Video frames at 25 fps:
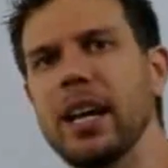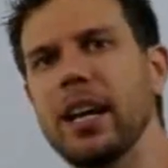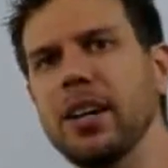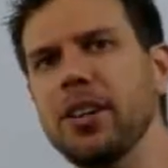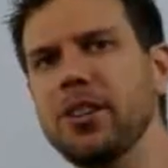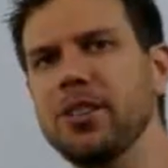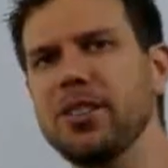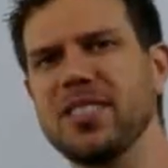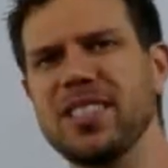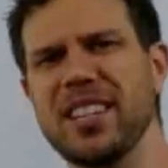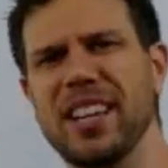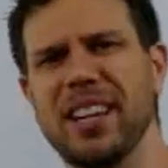
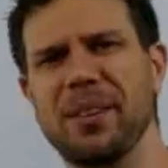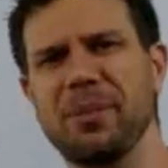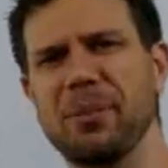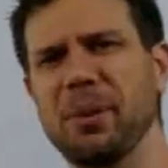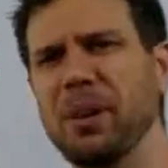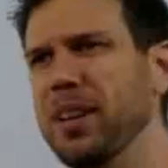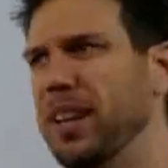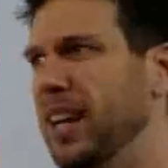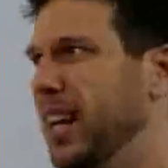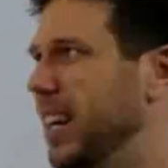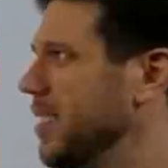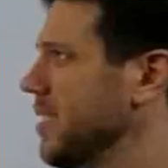You say,
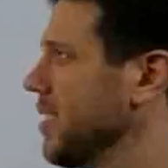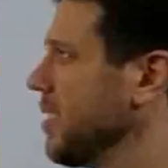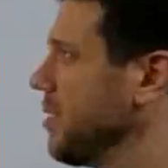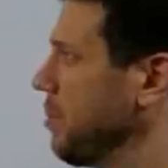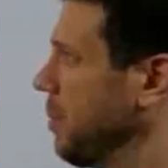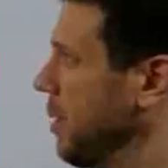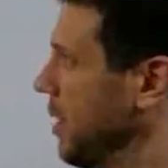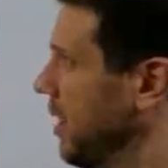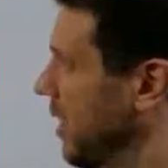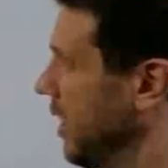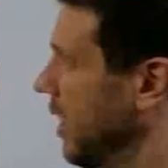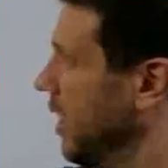"Well, that's
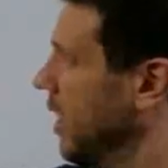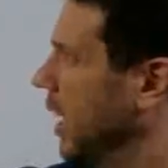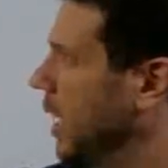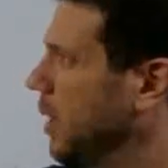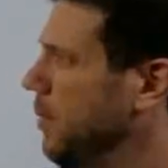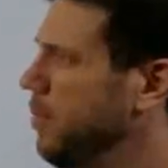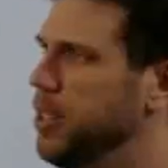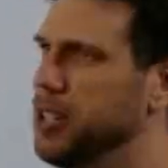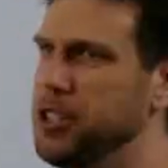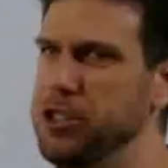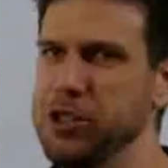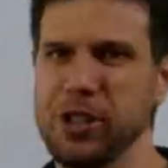what the
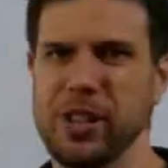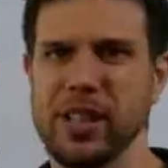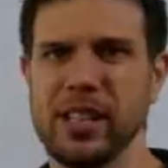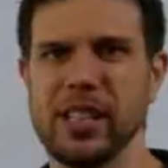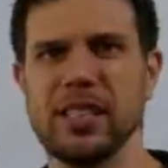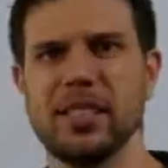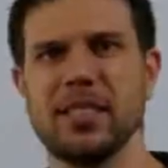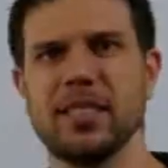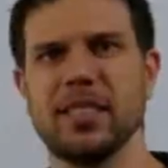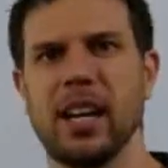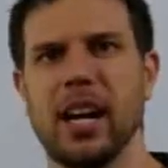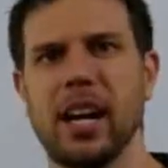coverage
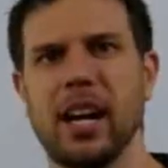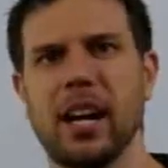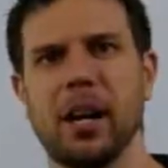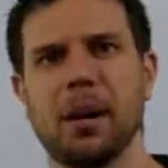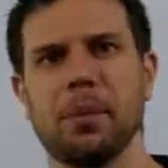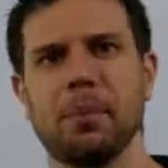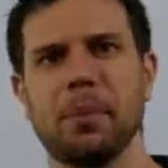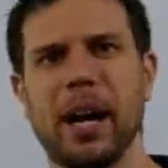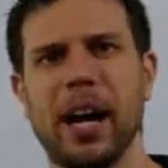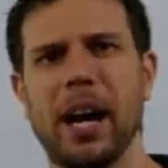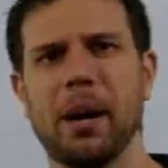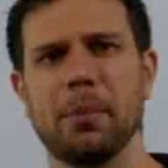is.
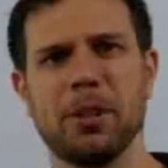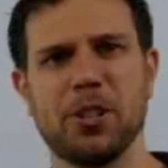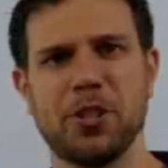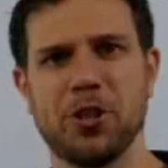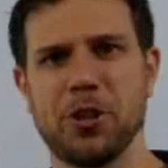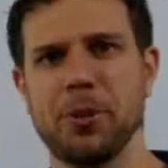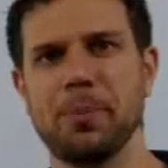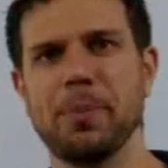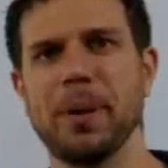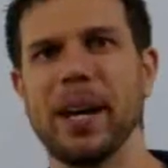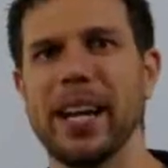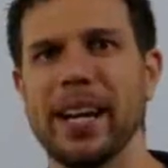How much are
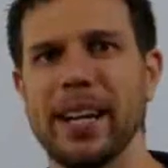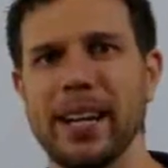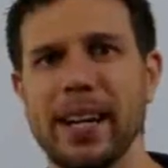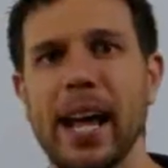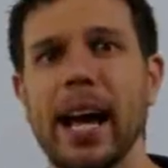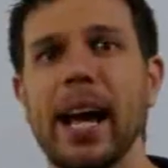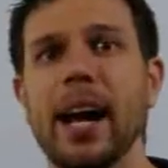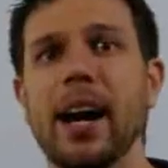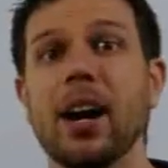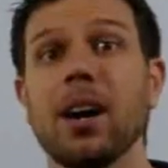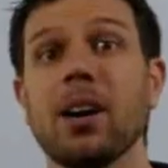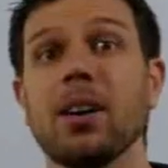you paying
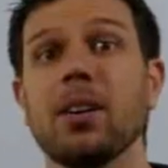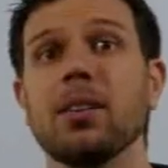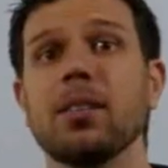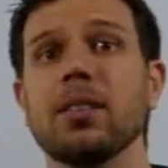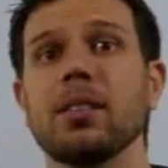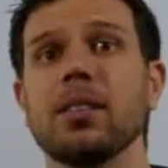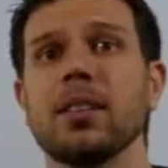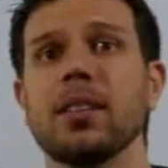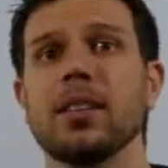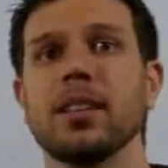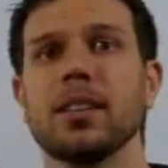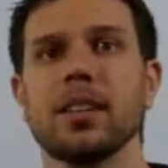now?"
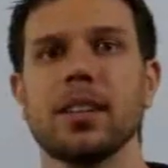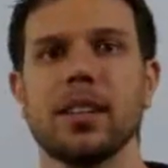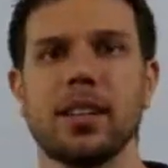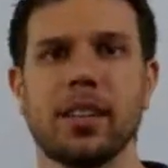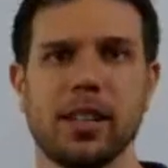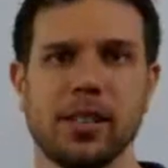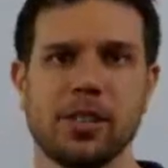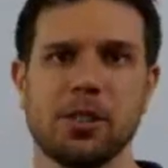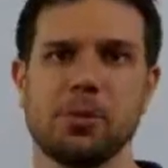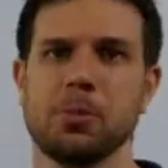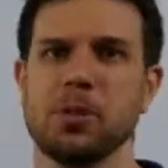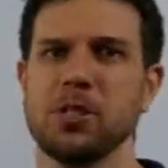
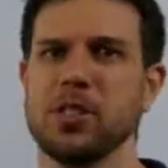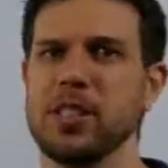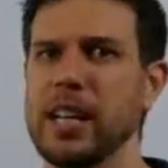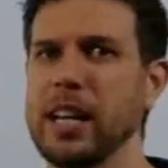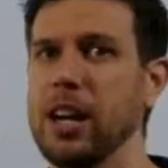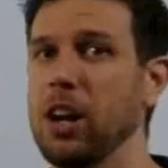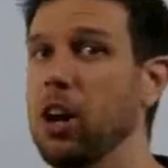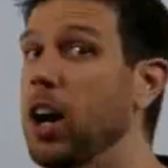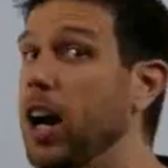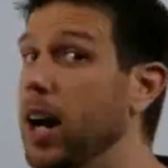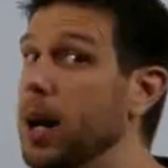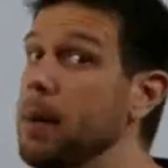Customers say,
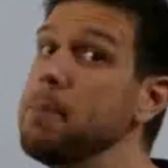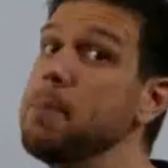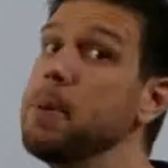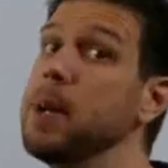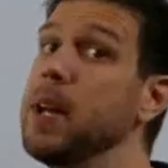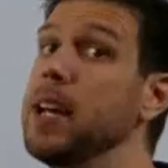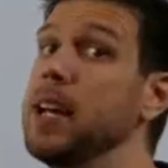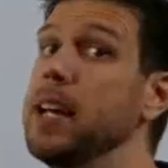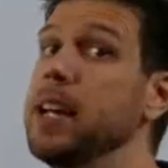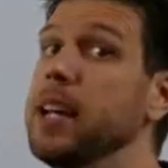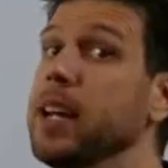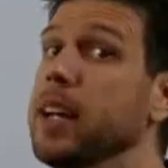"Oh, I'm
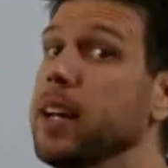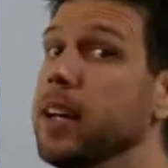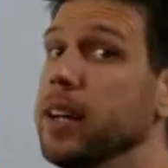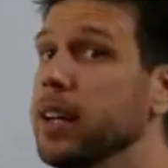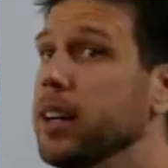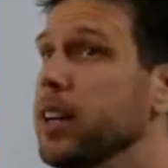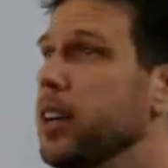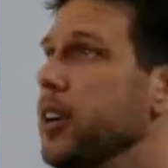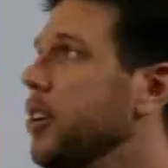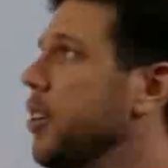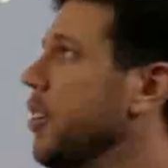paying